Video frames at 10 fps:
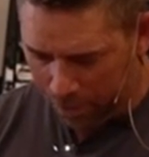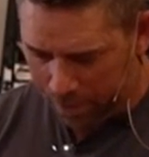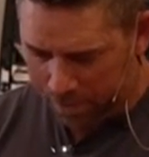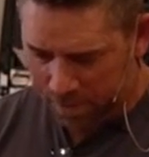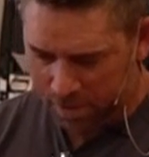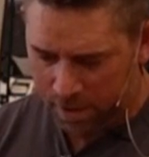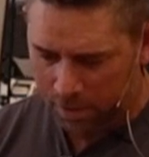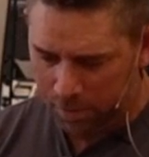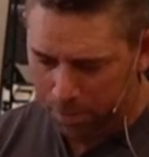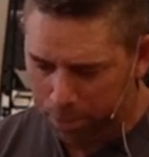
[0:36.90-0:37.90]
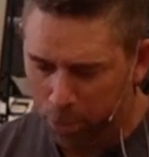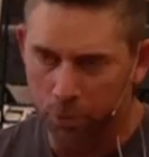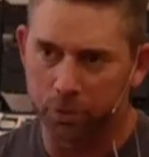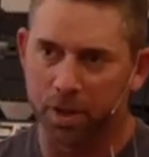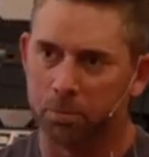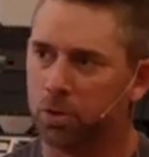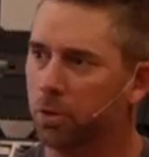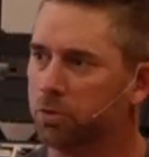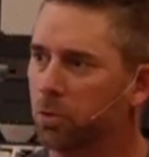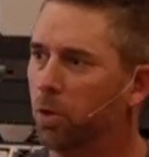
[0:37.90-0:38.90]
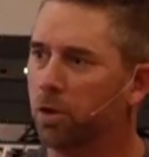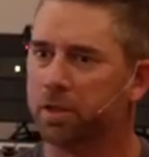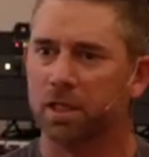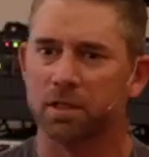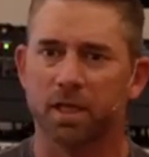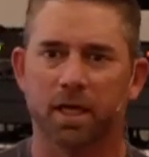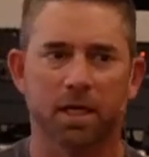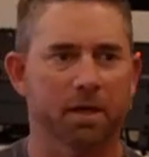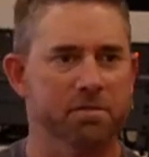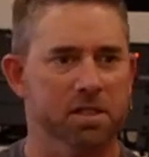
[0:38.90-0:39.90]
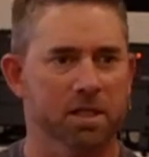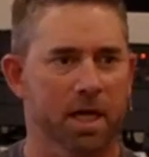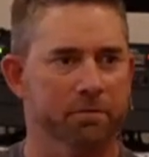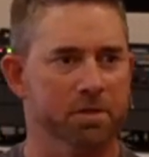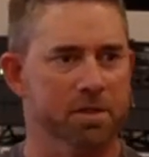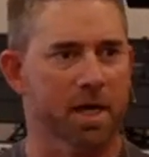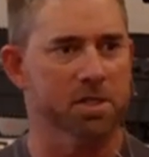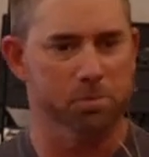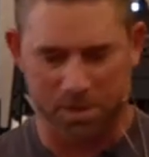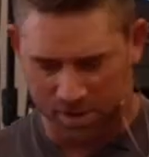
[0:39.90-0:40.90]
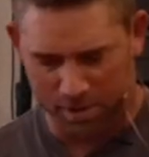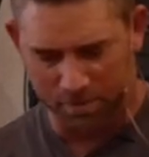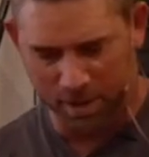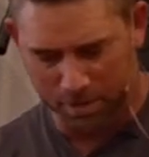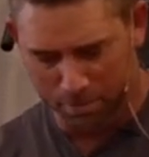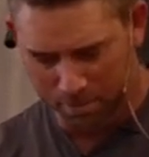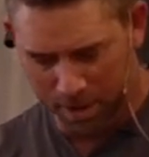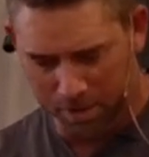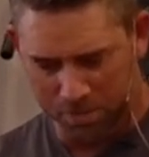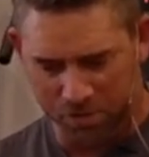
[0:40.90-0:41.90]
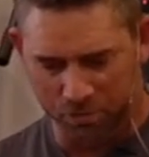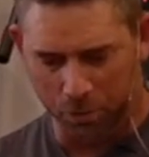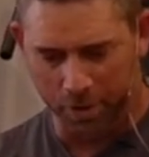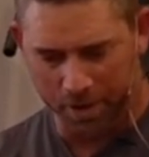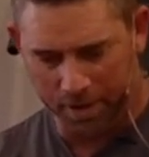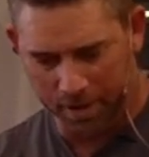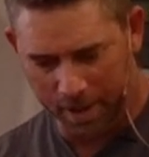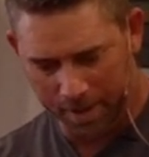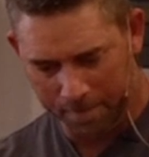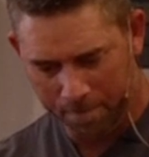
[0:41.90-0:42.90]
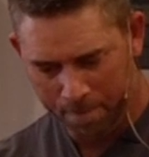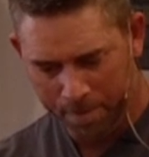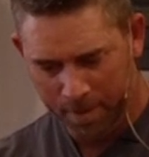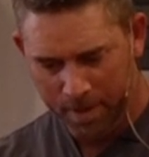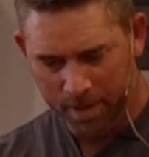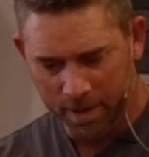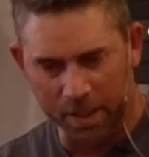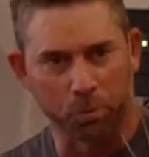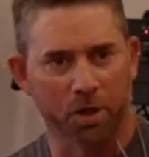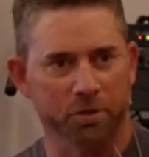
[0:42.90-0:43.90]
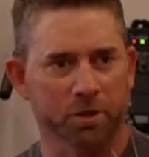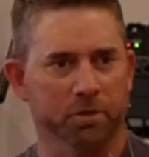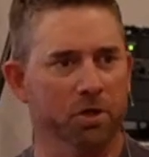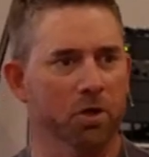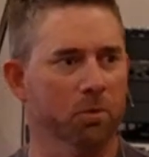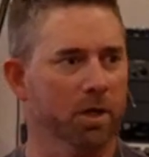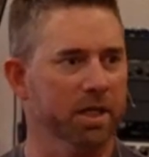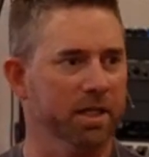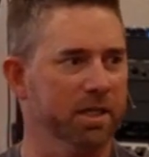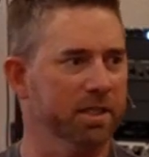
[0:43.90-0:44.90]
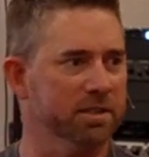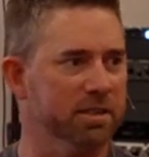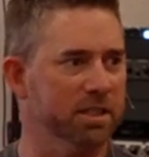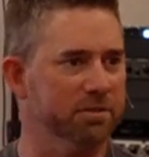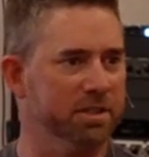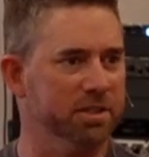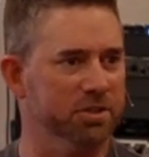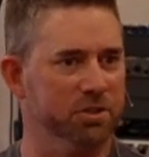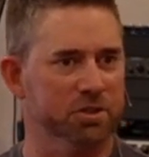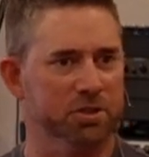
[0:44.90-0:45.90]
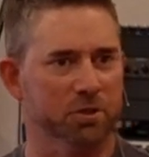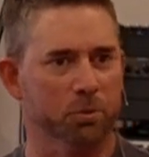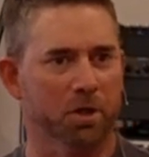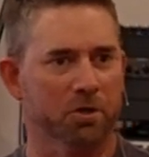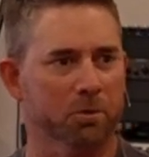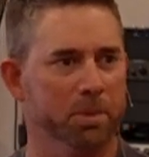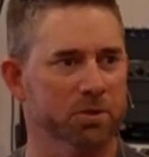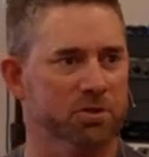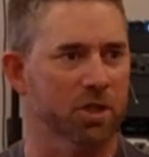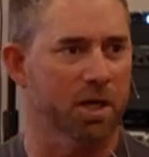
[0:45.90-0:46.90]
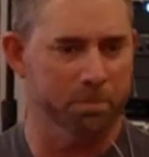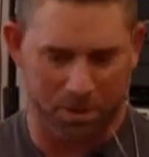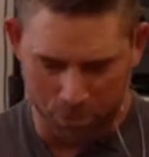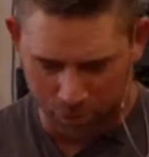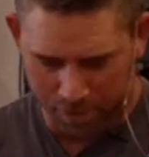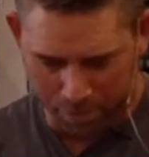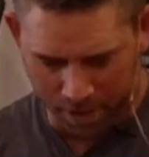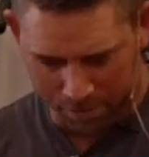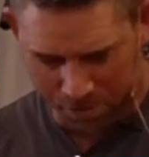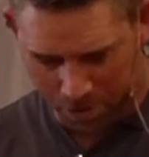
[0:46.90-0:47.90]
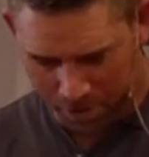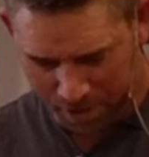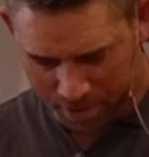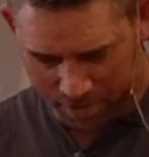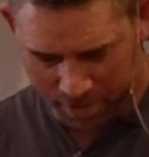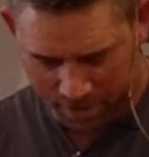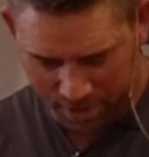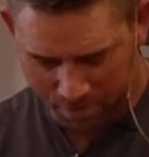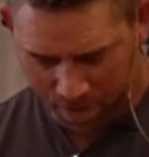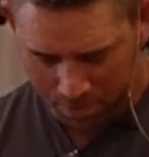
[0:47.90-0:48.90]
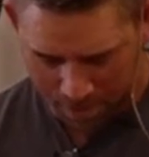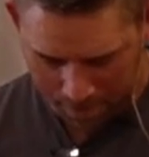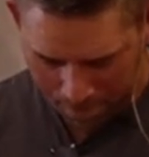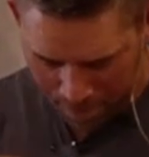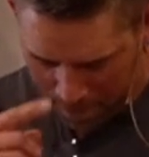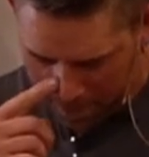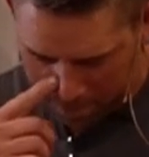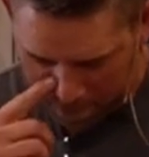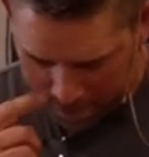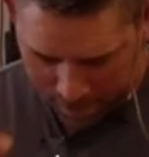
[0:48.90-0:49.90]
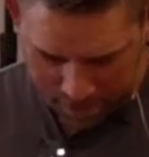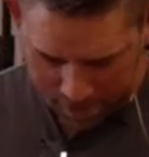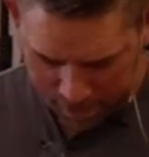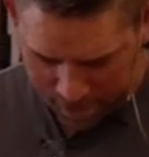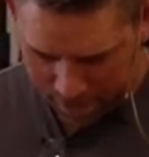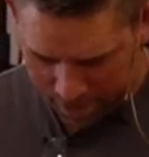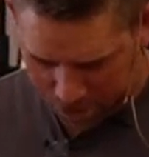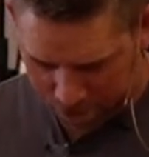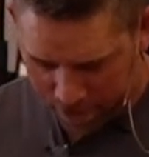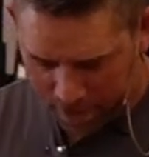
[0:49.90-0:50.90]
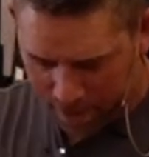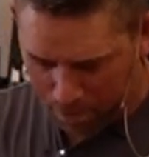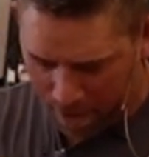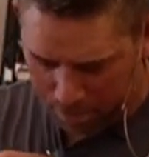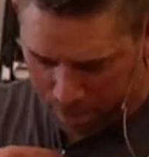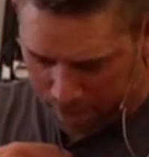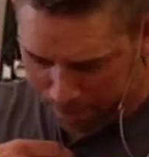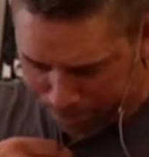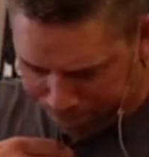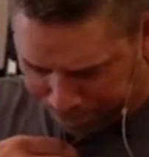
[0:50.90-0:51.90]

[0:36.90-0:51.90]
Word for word: there was a TV program called The Walking Dead. I've seen advertisements and, and memes for it. And I had wondered, you know, what it is. And is it just, you know, run of the mill zombie movie? But I'm starting to think that maybe my condition today might be